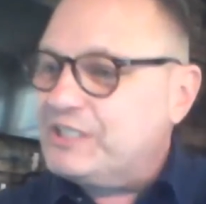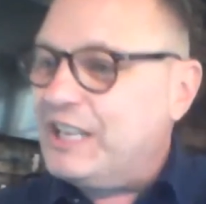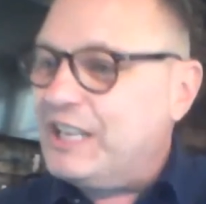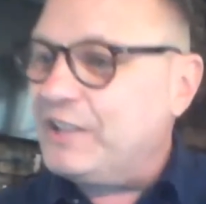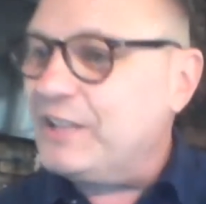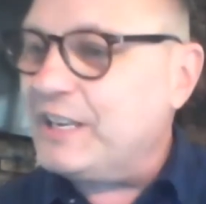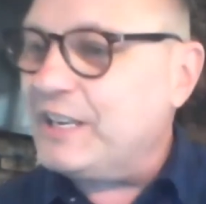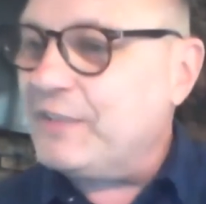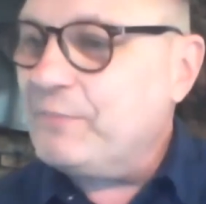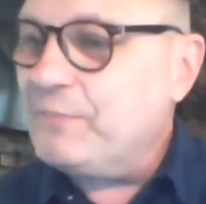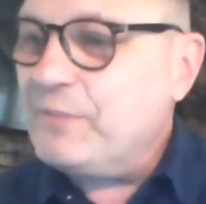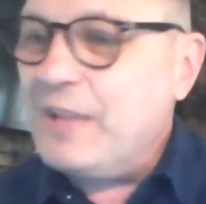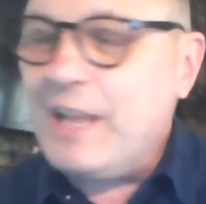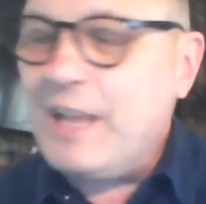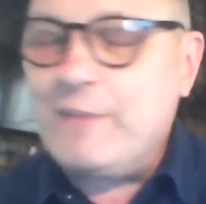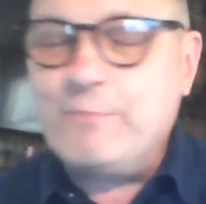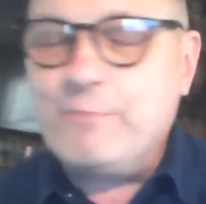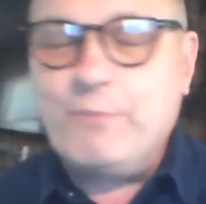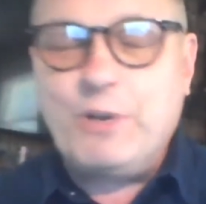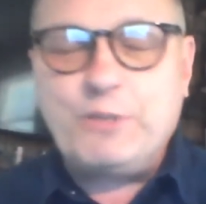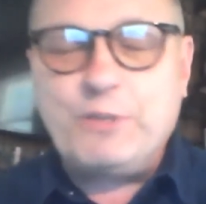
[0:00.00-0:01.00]
selling
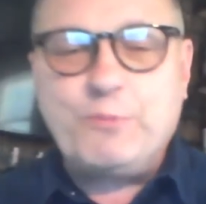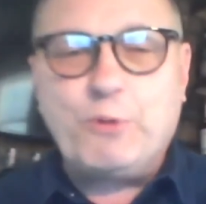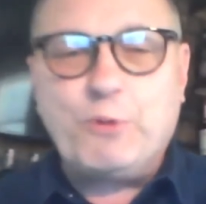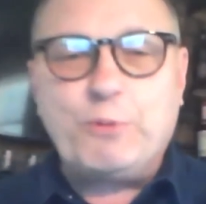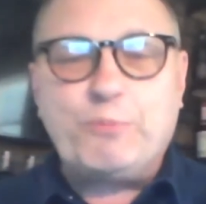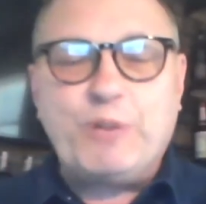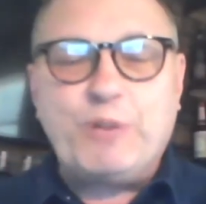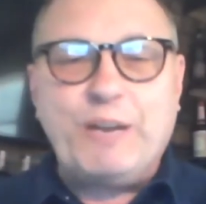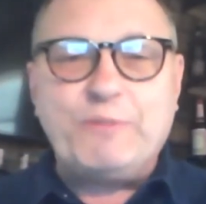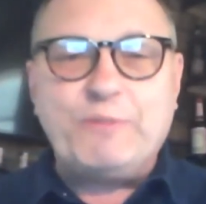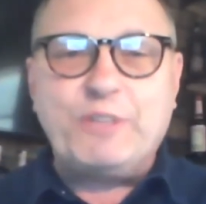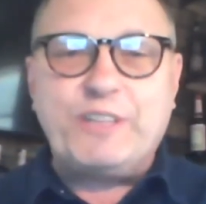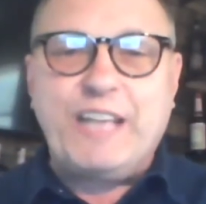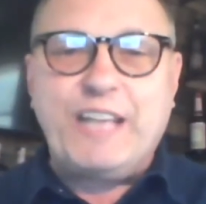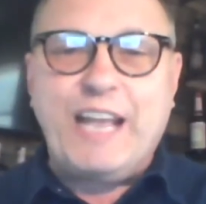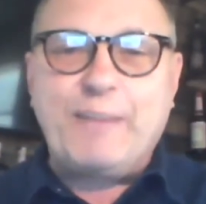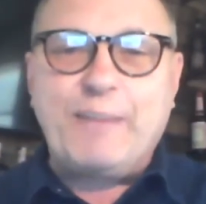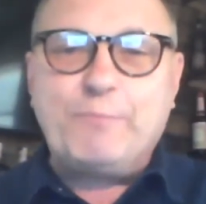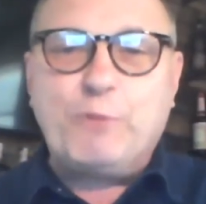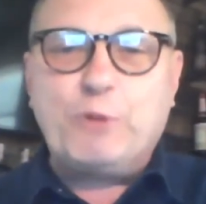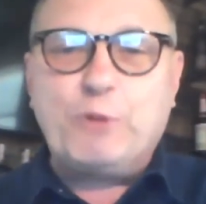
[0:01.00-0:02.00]
much more prevalent.
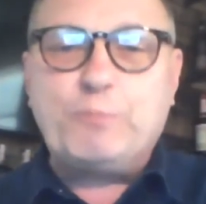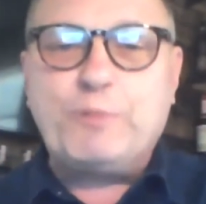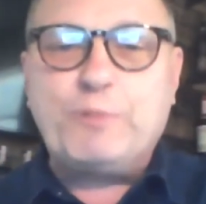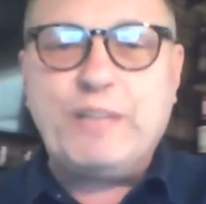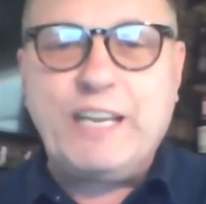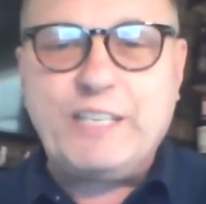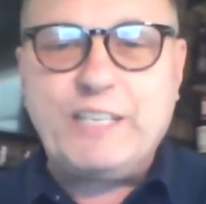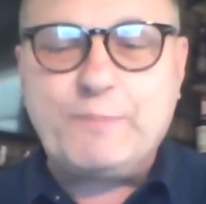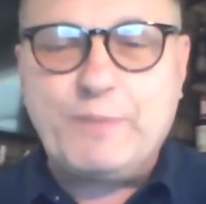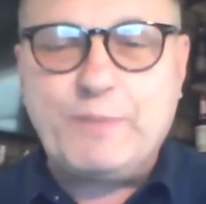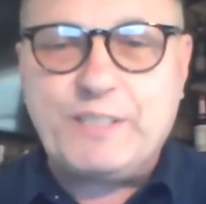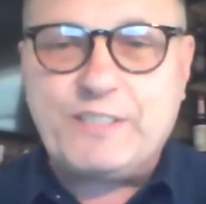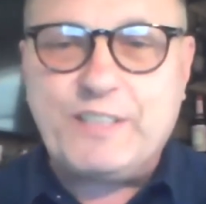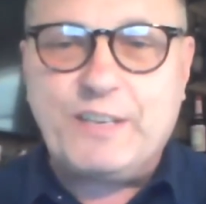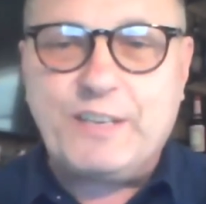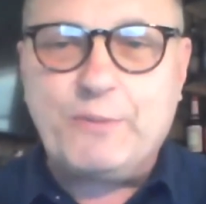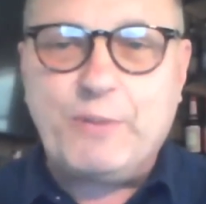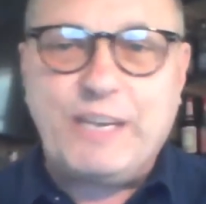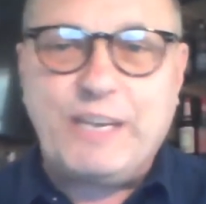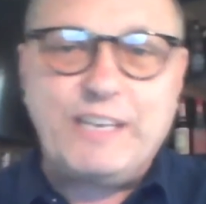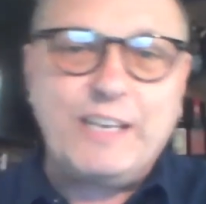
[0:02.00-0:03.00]
They had more placements
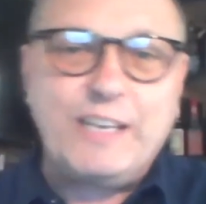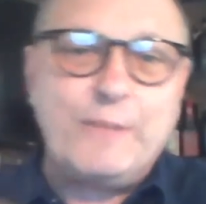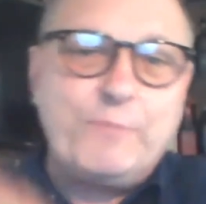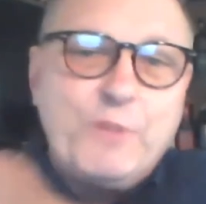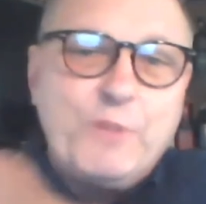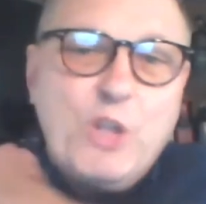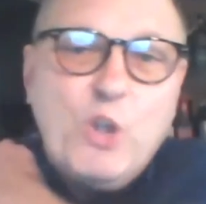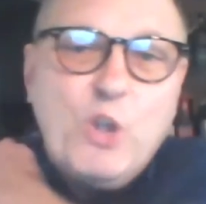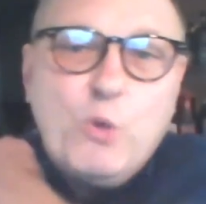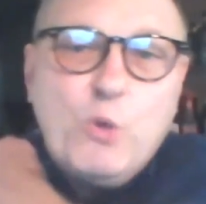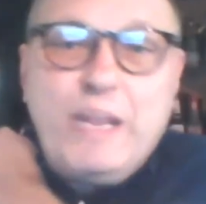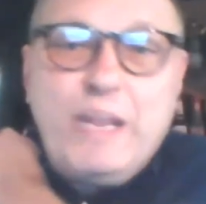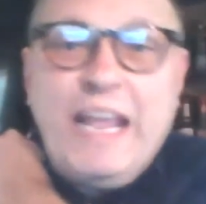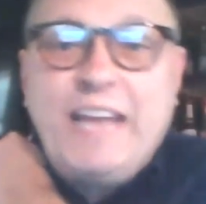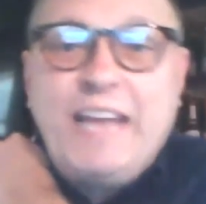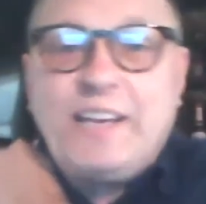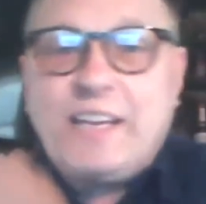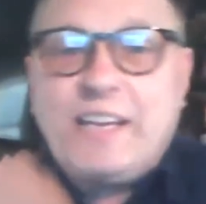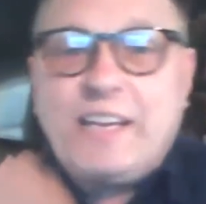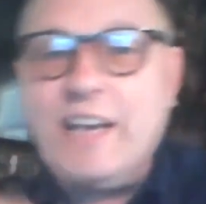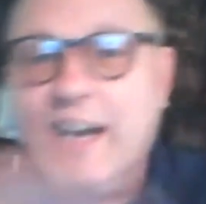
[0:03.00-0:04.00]
than we did. We had to